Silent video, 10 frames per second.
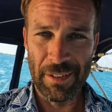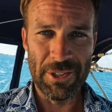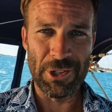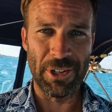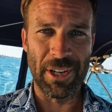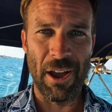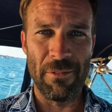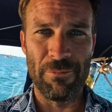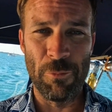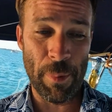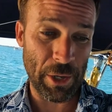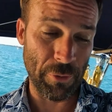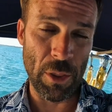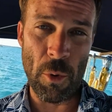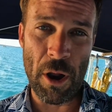it's good to go. We're about to
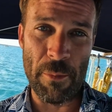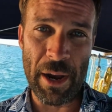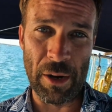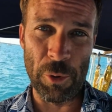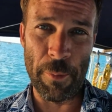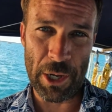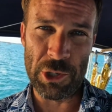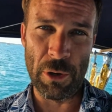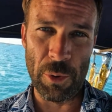run the Watermaker and we'll make sure